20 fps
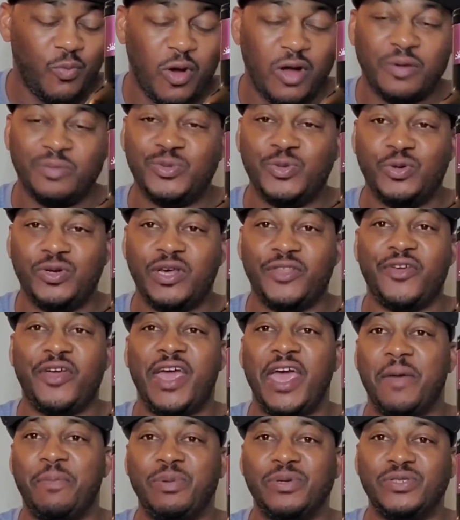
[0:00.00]
Welcome to
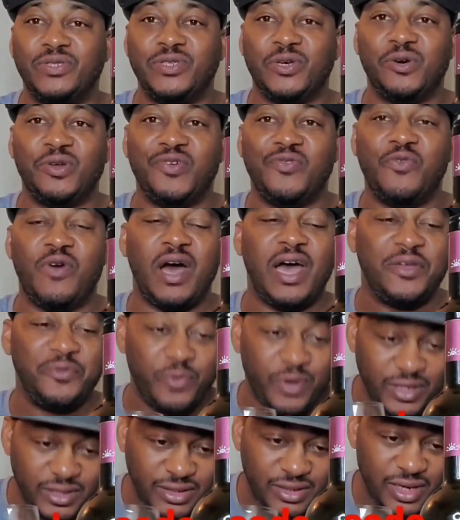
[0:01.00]
another episode of
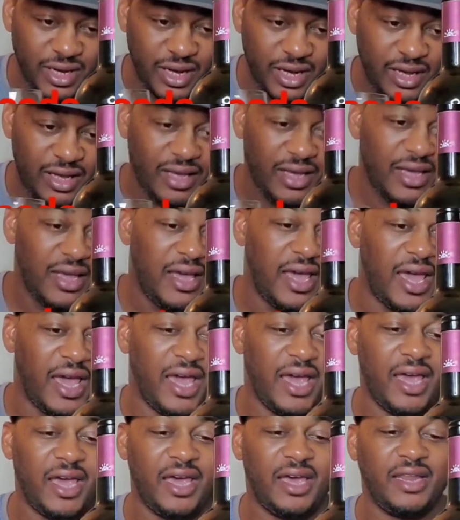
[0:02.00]
Wine Wednesday.
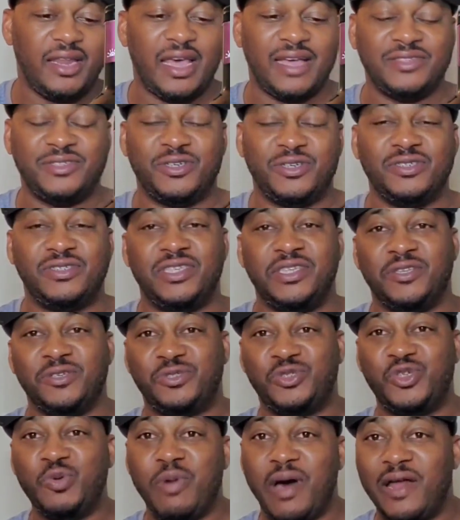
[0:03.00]
And as you can see,
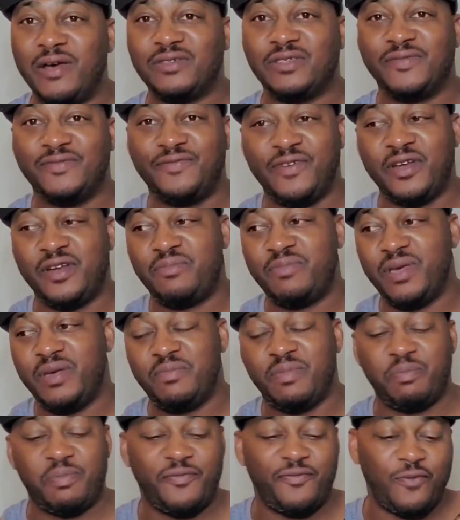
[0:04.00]
there's two bottles in front of
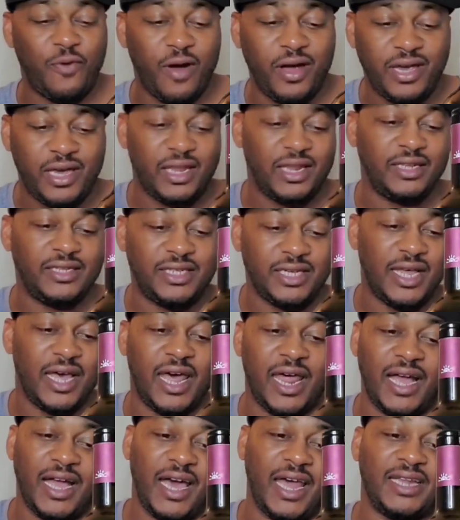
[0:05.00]
me. But before I get into
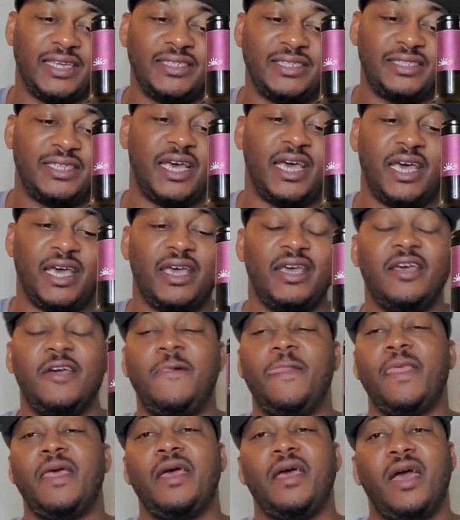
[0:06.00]
that, I gotta say,
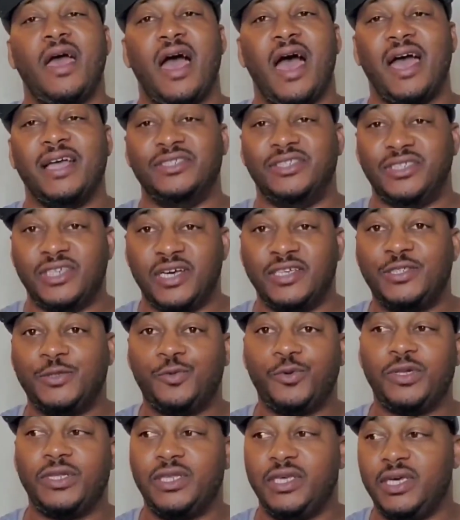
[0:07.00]
I
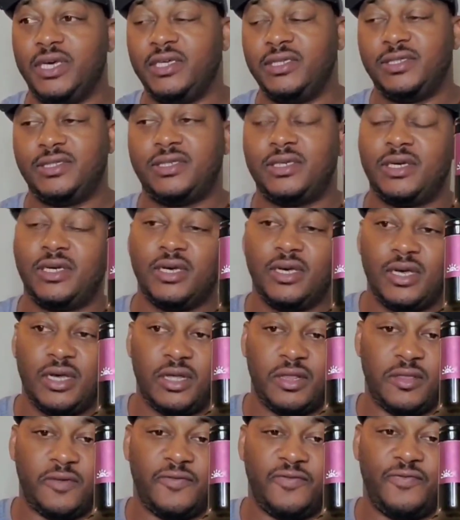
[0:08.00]
just released
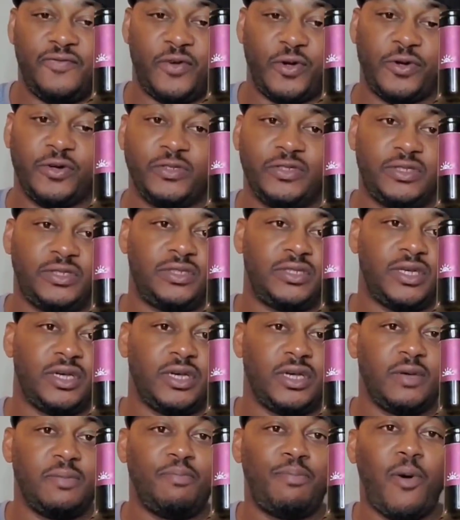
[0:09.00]
the
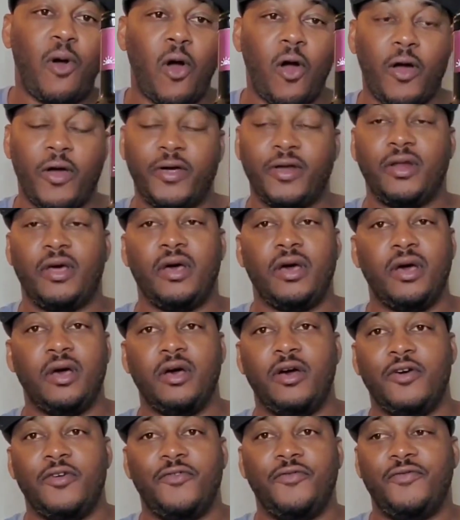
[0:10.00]
first part
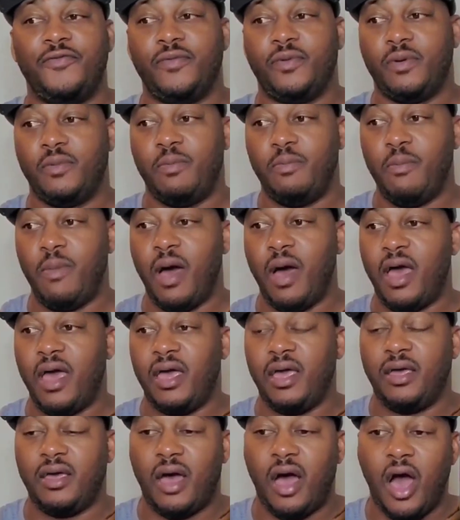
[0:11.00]
of
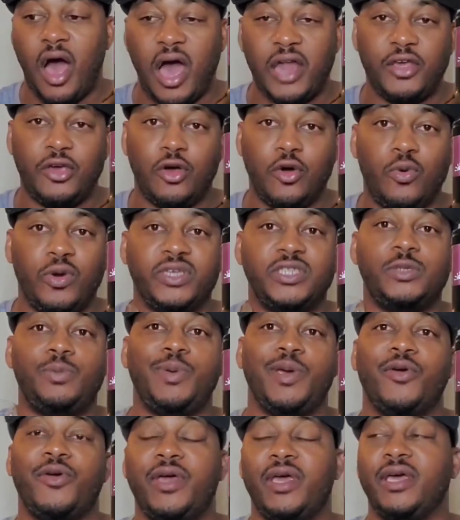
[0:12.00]
my audio
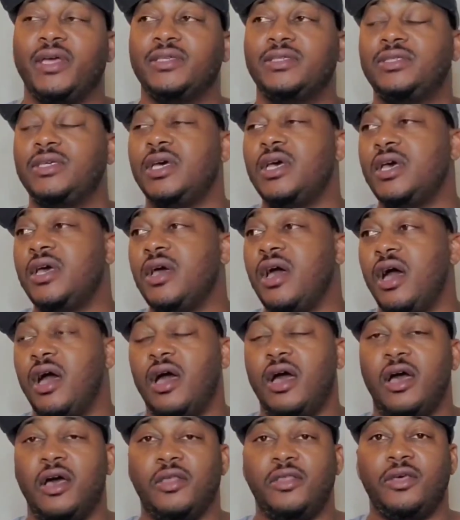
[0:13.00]
experience,
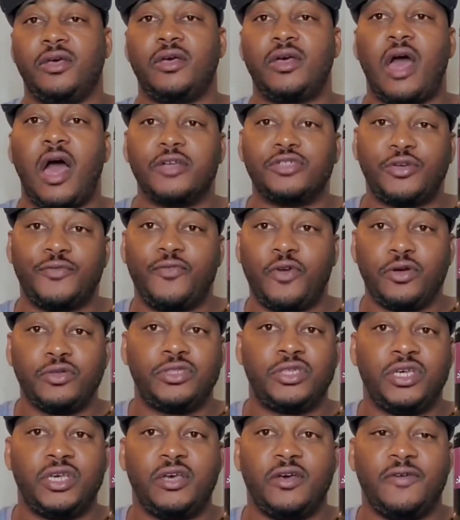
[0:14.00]
the
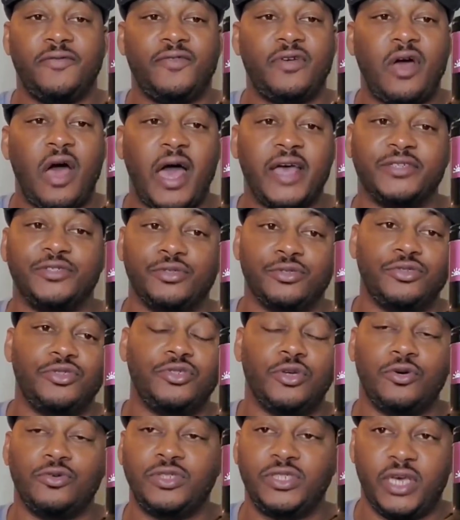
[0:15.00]
controversy of Kaiser
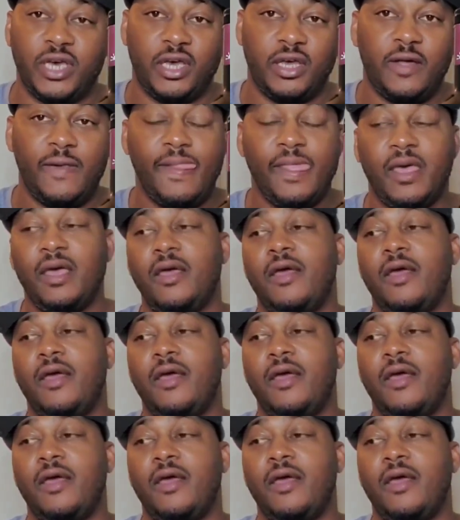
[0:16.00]
Sose.